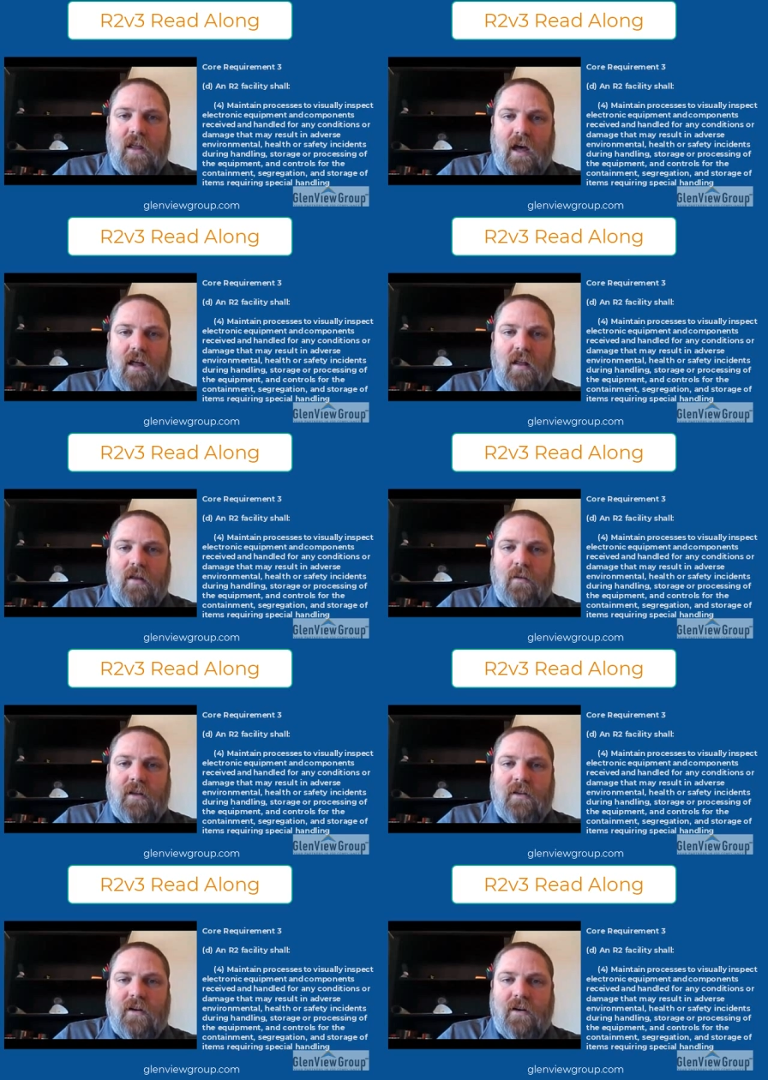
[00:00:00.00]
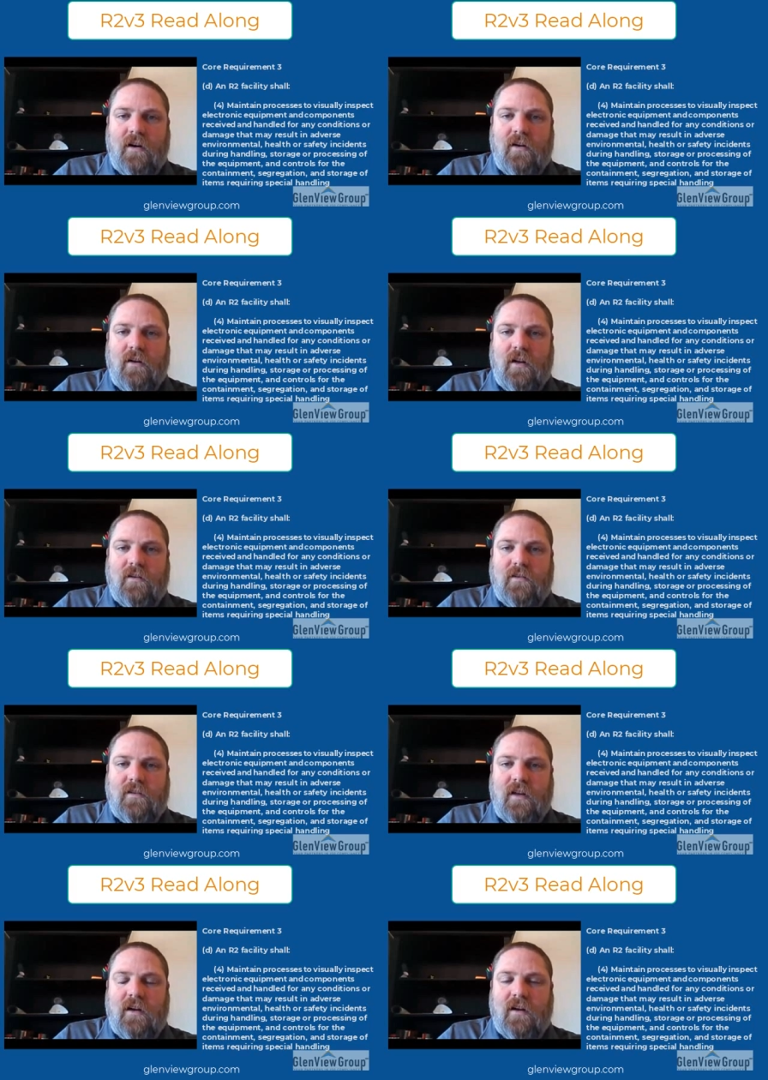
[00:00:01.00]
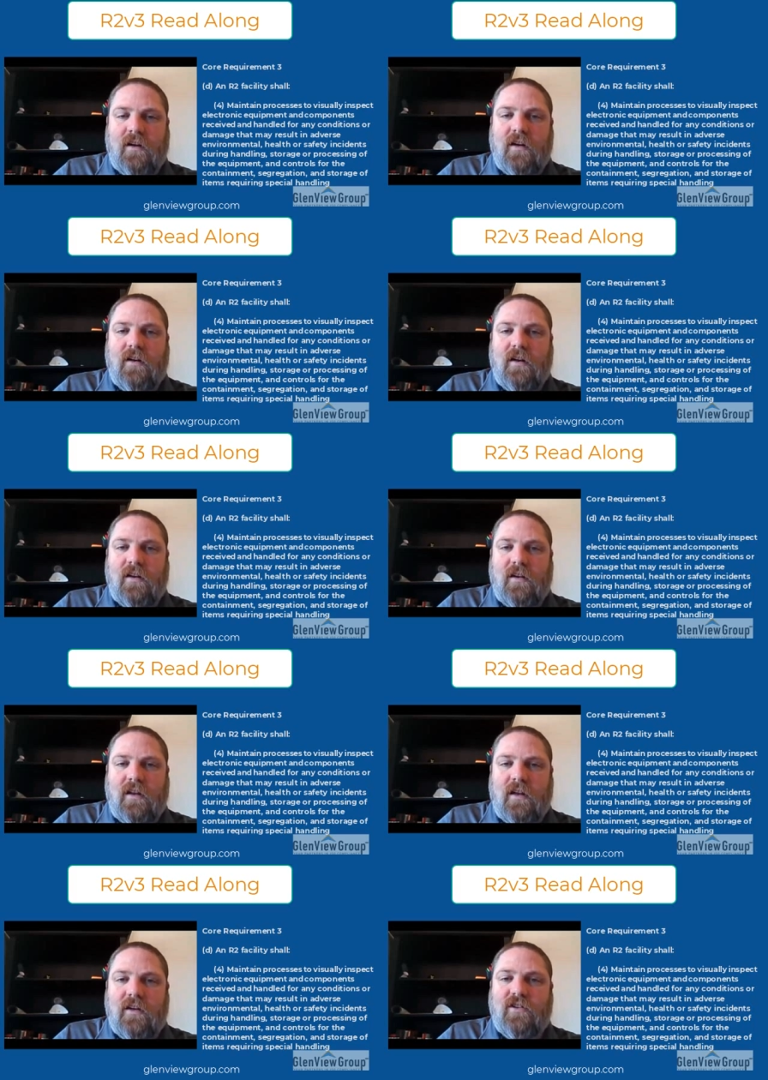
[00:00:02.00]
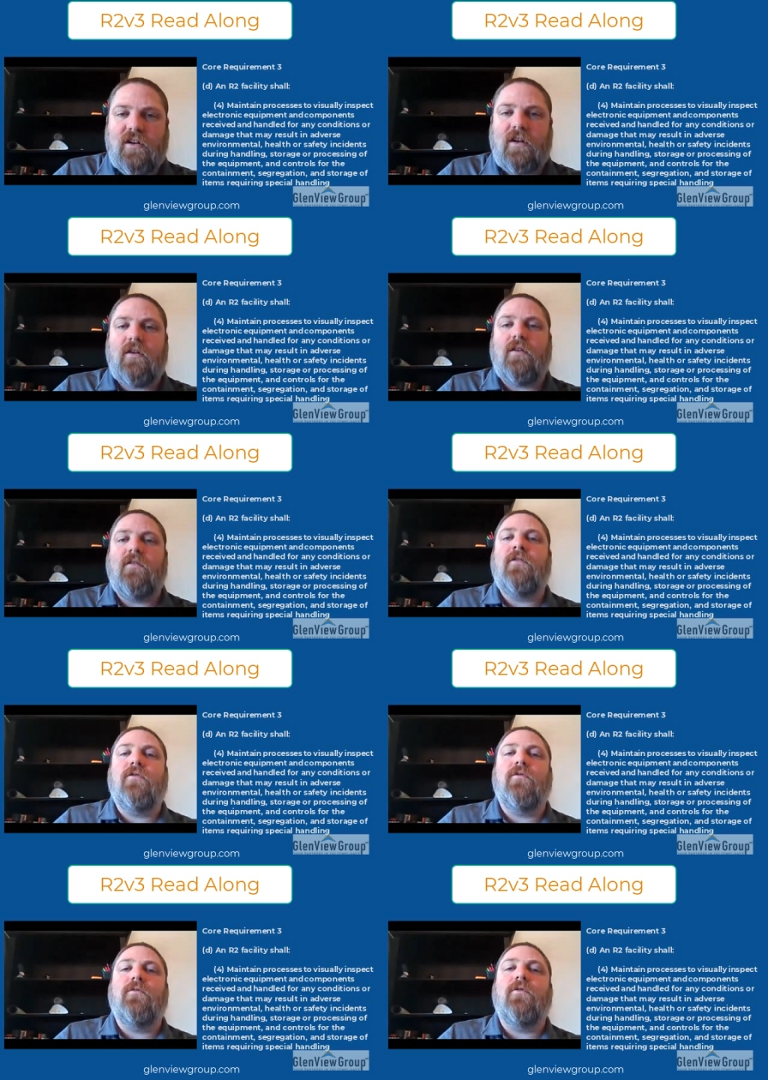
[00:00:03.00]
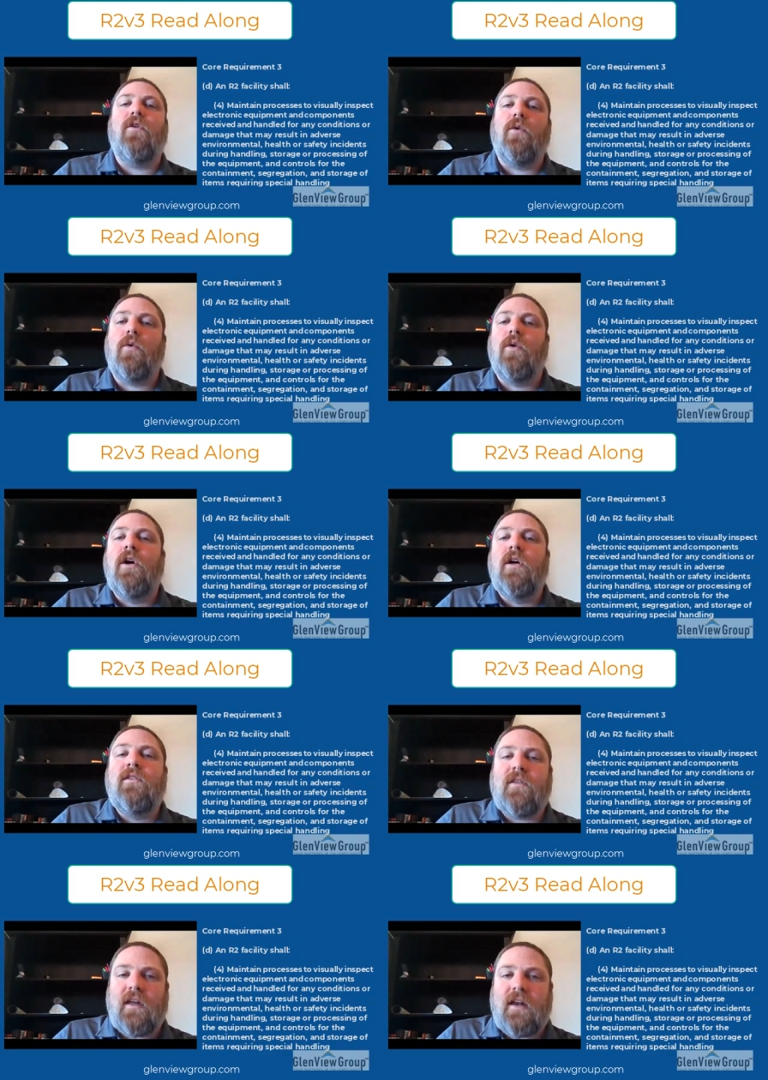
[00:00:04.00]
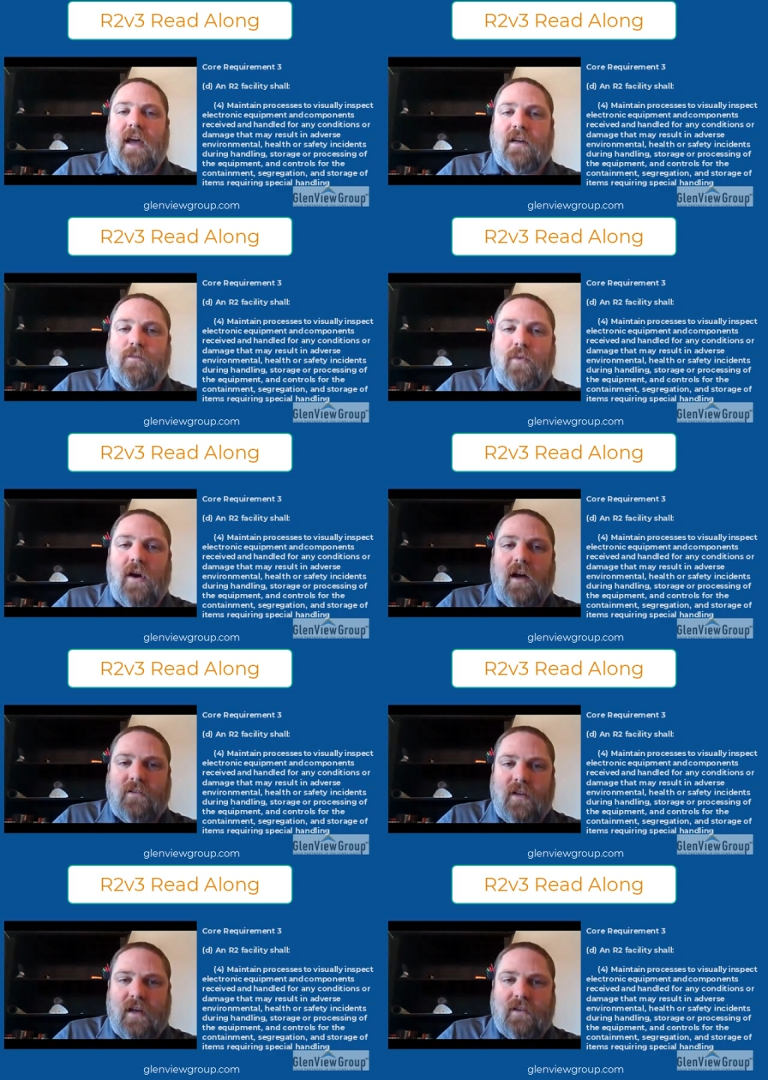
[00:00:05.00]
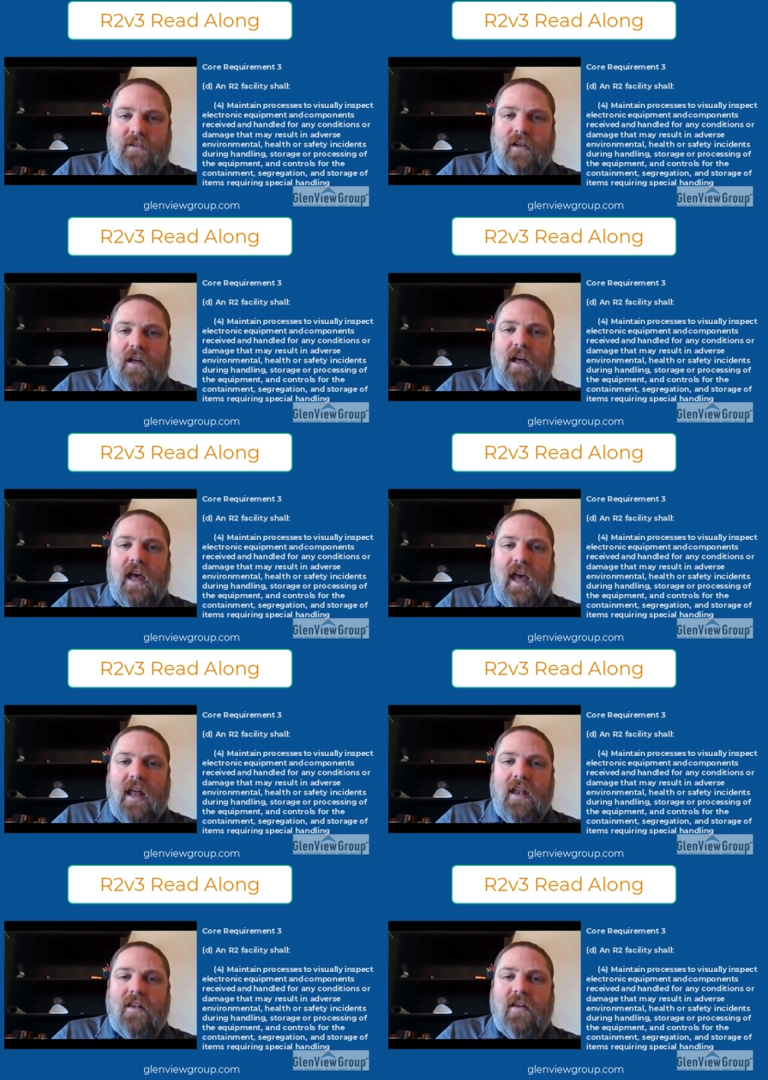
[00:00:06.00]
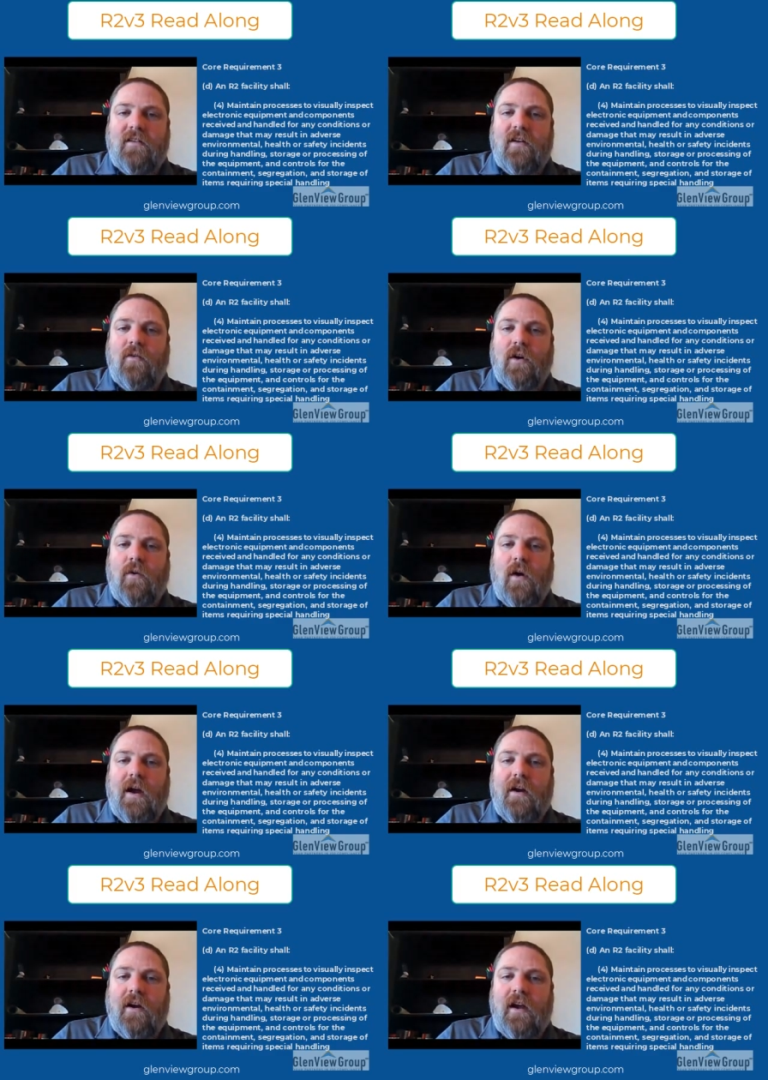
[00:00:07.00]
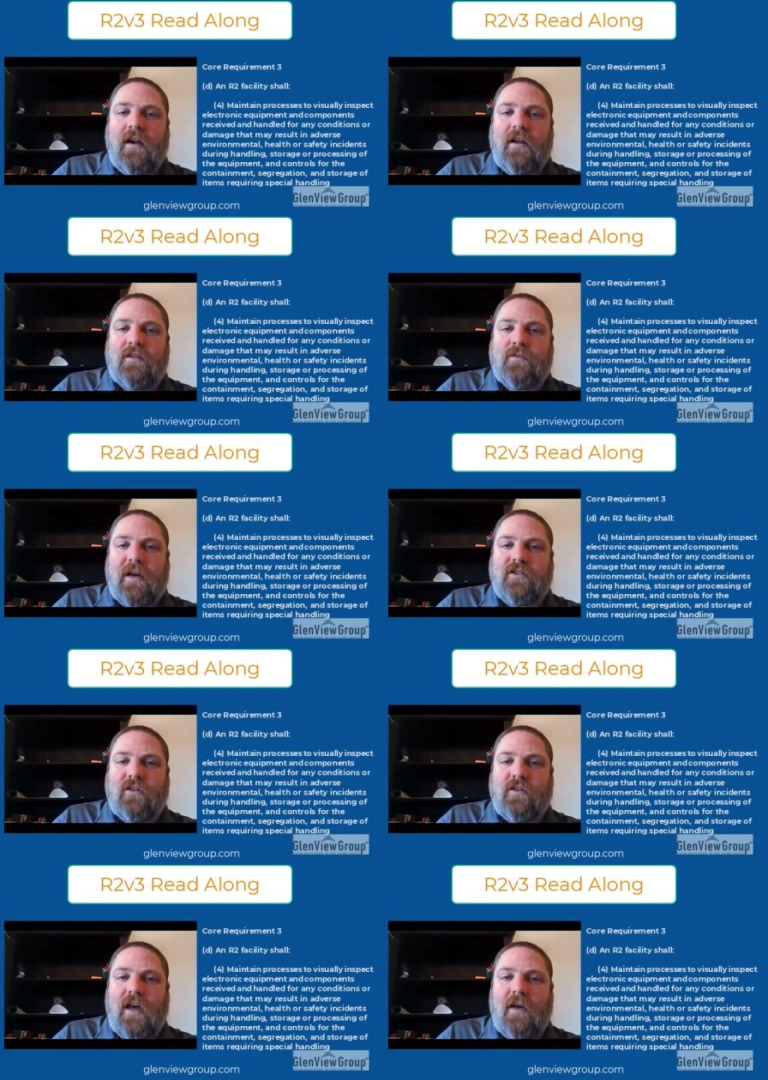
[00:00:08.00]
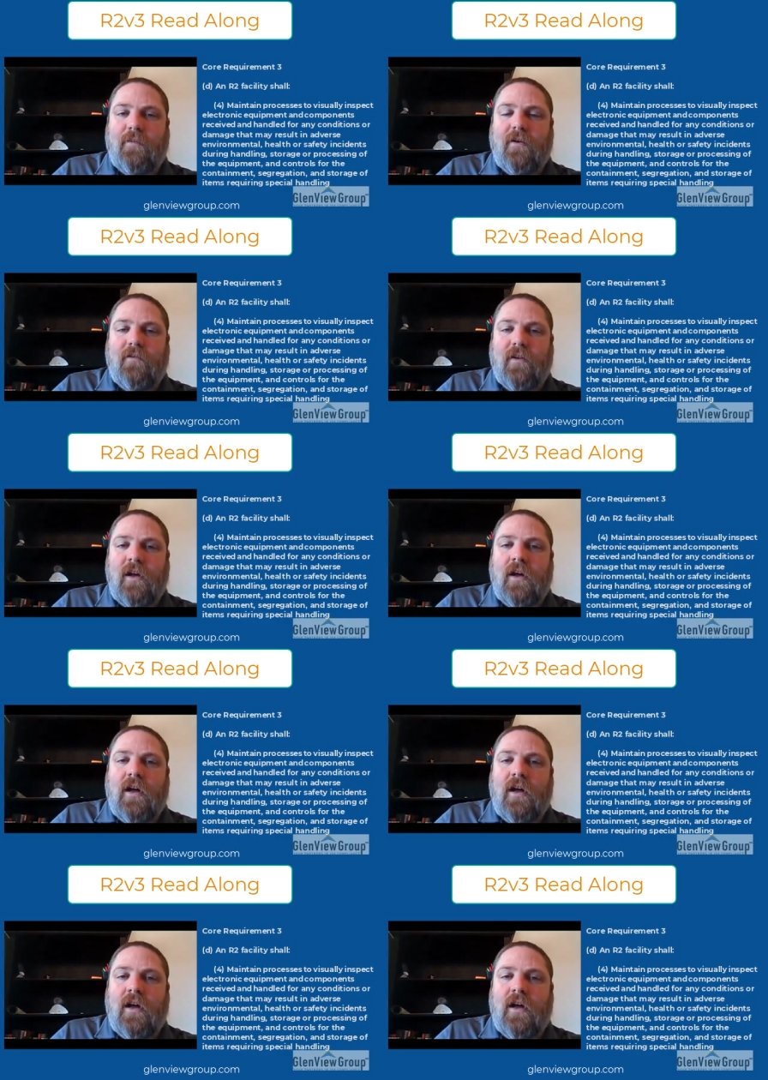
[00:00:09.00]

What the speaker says: that the material is in a good condition to go to the next process and doesn't require any special type of